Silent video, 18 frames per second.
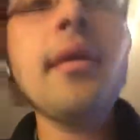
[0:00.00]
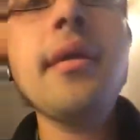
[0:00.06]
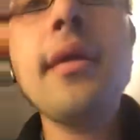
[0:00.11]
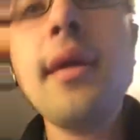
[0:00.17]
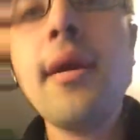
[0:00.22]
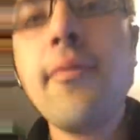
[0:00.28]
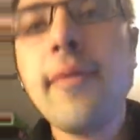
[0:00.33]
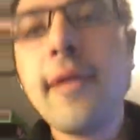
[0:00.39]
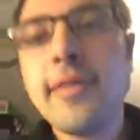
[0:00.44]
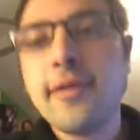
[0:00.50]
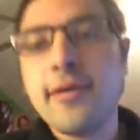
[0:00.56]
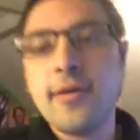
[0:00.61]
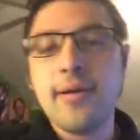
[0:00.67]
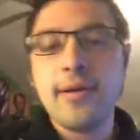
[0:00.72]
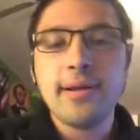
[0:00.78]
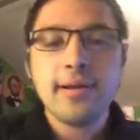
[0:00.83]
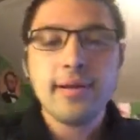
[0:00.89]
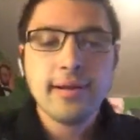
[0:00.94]
Your weather
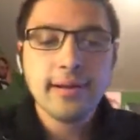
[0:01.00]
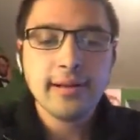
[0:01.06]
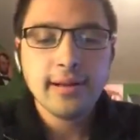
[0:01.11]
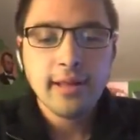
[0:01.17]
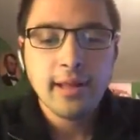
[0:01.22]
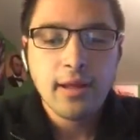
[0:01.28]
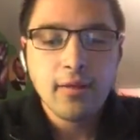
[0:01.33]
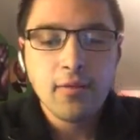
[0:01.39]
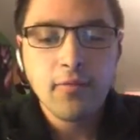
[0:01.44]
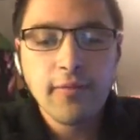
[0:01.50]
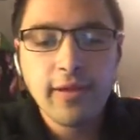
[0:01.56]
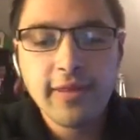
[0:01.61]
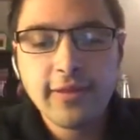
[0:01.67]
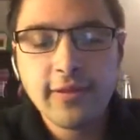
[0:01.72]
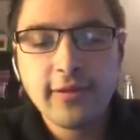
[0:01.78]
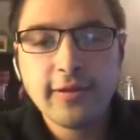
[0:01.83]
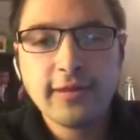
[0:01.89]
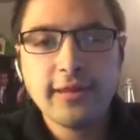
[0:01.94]
on our
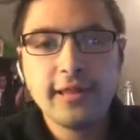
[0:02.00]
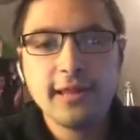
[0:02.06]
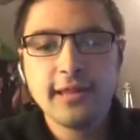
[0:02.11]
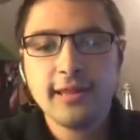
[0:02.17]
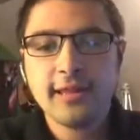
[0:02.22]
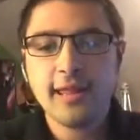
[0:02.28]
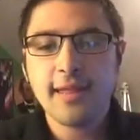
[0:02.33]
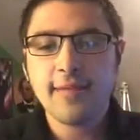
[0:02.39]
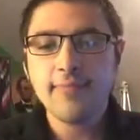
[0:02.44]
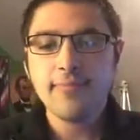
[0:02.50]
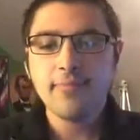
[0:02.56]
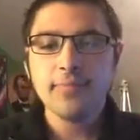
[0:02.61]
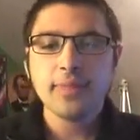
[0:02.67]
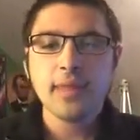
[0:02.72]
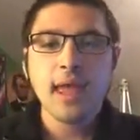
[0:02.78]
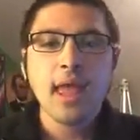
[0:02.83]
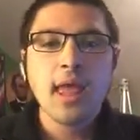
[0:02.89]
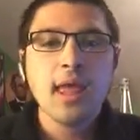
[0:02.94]
weather system.
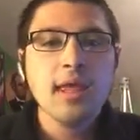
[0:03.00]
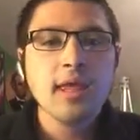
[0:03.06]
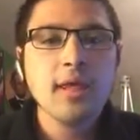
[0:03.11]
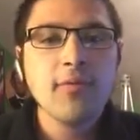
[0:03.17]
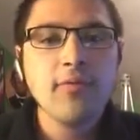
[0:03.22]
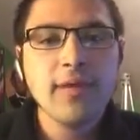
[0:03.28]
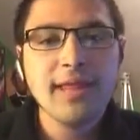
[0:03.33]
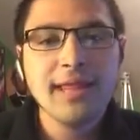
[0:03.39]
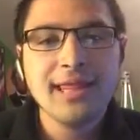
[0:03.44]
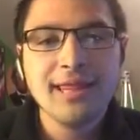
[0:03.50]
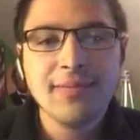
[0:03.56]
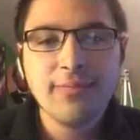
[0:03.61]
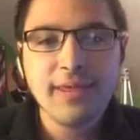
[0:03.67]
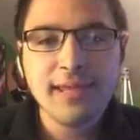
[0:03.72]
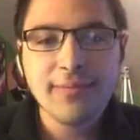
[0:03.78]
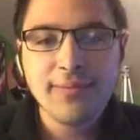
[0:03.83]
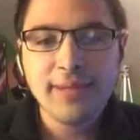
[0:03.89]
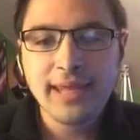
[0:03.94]
Your wind
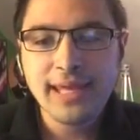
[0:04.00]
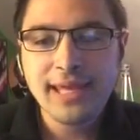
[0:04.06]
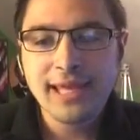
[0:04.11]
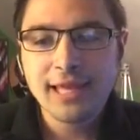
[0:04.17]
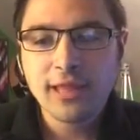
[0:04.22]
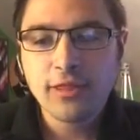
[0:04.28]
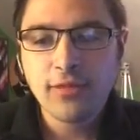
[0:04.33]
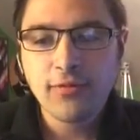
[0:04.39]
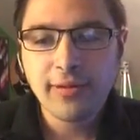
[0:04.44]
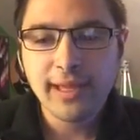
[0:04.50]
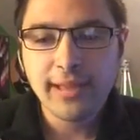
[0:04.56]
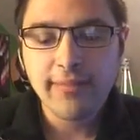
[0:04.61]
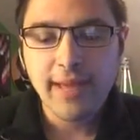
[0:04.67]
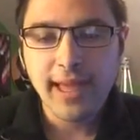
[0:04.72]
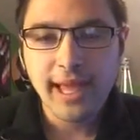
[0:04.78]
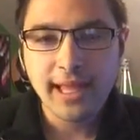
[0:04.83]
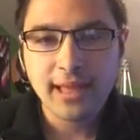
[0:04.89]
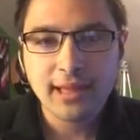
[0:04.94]
speed peak is 3
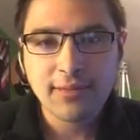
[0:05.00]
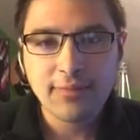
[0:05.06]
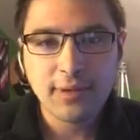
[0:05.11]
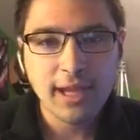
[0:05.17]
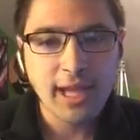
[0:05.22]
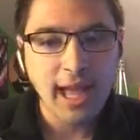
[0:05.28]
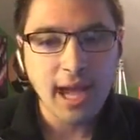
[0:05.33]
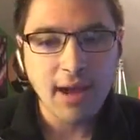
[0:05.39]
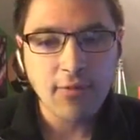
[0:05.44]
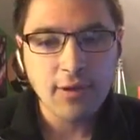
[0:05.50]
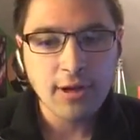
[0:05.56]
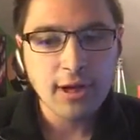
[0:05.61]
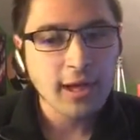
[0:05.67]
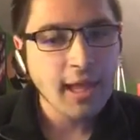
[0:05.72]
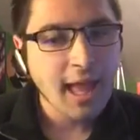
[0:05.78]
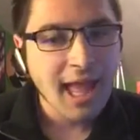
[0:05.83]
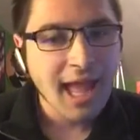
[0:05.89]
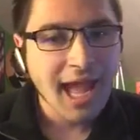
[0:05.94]
miles per
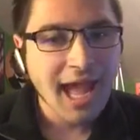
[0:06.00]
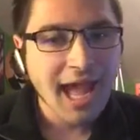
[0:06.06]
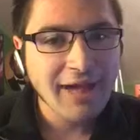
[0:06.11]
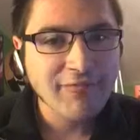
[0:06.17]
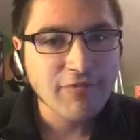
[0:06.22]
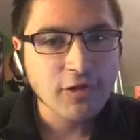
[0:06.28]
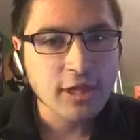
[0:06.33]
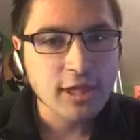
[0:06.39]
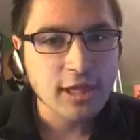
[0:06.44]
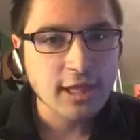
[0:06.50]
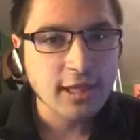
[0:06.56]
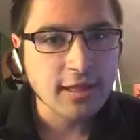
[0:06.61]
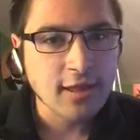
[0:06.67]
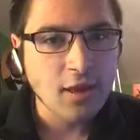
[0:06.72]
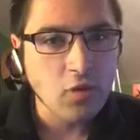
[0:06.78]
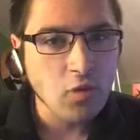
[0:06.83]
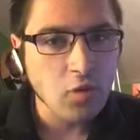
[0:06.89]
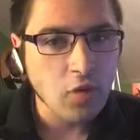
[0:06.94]
hour. Average
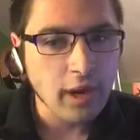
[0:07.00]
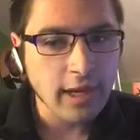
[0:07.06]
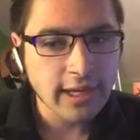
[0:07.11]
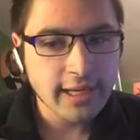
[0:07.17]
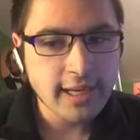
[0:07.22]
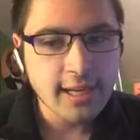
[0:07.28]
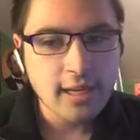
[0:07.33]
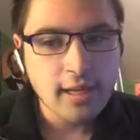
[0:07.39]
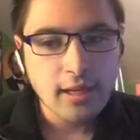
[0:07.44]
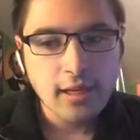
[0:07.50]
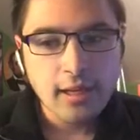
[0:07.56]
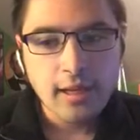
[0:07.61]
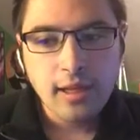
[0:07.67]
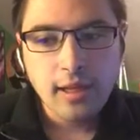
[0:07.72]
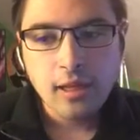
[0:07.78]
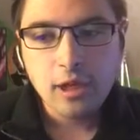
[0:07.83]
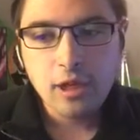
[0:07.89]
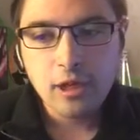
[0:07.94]
is 1.
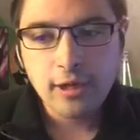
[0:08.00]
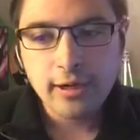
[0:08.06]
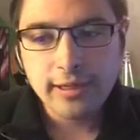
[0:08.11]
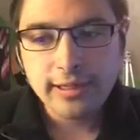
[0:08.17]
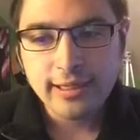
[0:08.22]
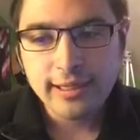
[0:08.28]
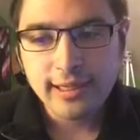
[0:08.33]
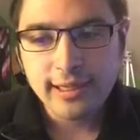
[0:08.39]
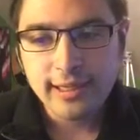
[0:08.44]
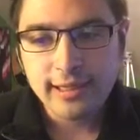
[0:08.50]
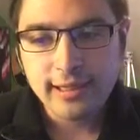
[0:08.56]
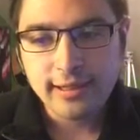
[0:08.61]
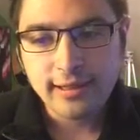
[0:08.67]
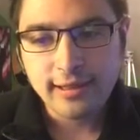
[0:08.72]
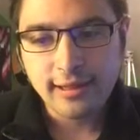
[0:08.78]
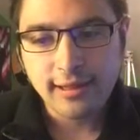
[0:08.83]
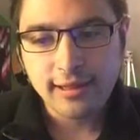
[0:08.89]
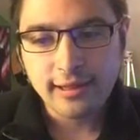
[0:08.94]
Current
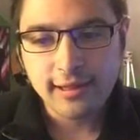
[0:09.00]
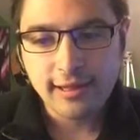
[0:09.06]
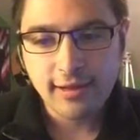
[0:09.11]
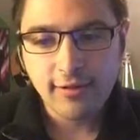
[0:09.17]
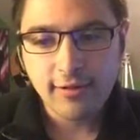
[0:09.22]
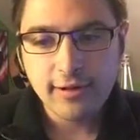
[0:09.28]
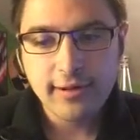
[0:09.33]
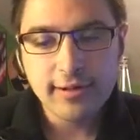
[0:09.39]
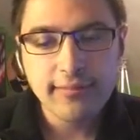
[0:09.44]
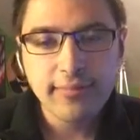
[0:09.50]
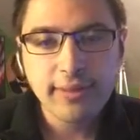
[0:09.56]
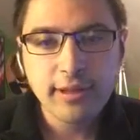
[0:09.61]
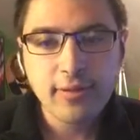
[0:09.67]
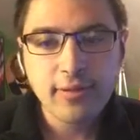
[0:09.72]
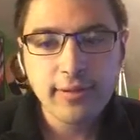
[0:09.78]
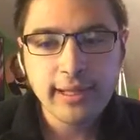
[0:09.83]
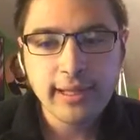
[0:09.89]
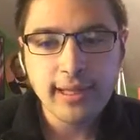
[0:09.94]
is 0 in
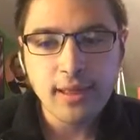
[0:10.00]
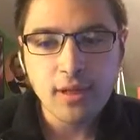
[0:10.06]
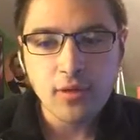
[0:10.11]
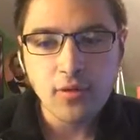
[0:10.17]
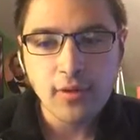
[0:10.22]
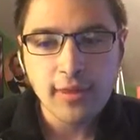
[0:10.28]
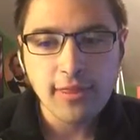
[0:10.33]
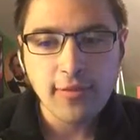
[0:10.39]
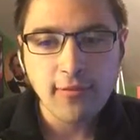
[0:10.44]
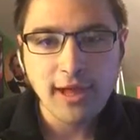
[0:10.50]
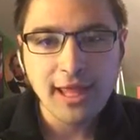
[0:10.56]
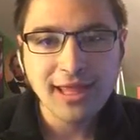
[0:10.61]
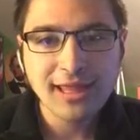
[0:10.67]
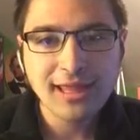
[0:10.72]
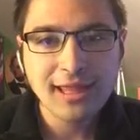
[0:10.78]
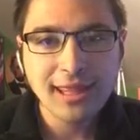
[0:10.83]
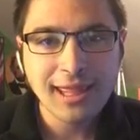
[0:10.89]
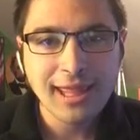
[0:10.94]
between
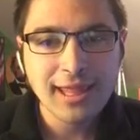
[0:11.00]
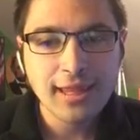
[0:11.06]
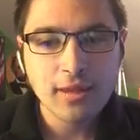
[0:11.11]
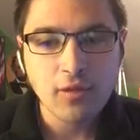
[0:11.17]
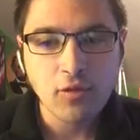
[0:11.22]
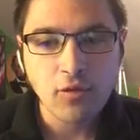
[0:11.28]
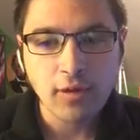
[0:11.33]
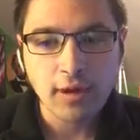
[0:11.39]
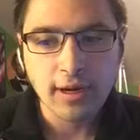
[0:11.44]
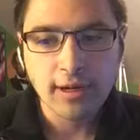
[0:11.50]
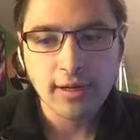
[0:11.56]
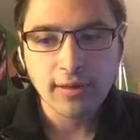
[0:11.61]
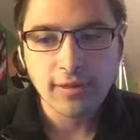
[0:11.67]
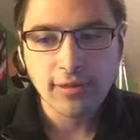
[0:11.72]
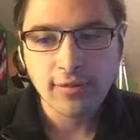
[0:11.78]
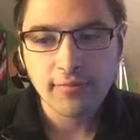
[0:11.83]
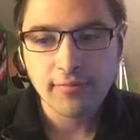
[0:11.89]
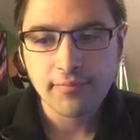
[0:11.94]
northwest and north.
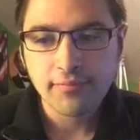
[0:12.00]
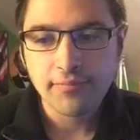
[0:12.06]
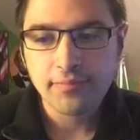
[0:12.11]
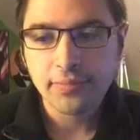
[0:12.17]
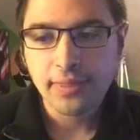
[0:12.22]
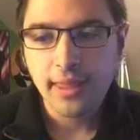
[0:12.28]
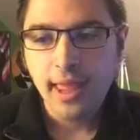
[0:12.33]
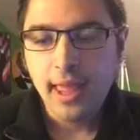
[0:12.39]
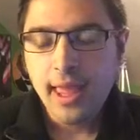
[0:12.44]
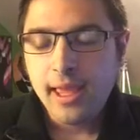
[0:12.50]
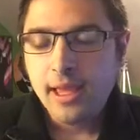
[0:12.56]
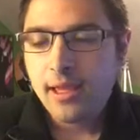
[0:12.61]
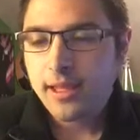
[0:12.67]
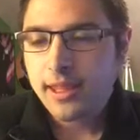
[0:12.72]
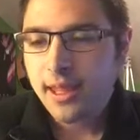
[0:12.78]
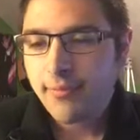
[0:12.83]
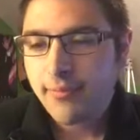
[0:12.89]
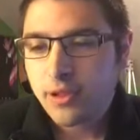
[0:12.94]

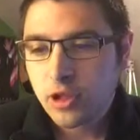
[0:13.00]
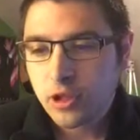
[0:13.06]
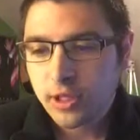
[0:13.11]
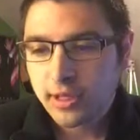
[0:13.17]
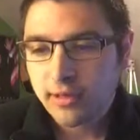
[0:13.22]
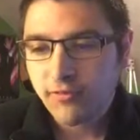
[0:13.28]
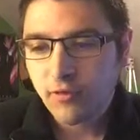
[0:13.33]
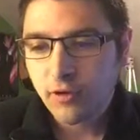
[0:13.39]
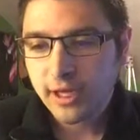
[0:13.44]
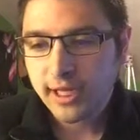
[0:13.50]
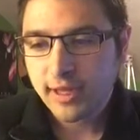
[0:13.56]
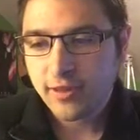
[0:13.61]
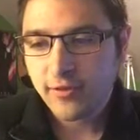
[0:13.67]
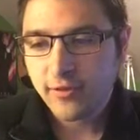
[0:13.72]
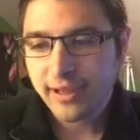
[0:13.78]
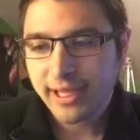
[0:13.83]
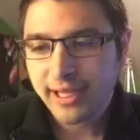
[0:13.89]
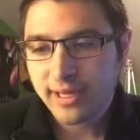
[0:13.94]
Your temperature is
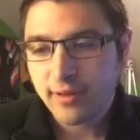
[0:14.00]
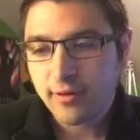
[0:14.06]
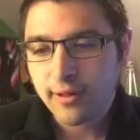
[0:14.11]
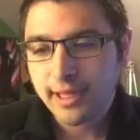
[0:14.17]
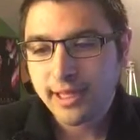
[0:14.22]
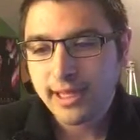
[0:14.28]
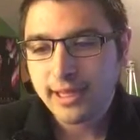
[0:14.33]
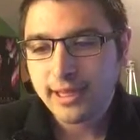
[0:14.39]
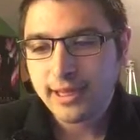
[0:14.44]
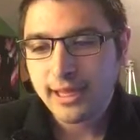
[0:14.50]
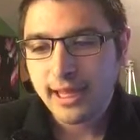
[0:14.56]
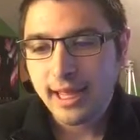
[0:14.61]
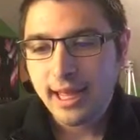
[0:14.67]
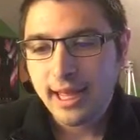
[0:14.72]
43 degrees.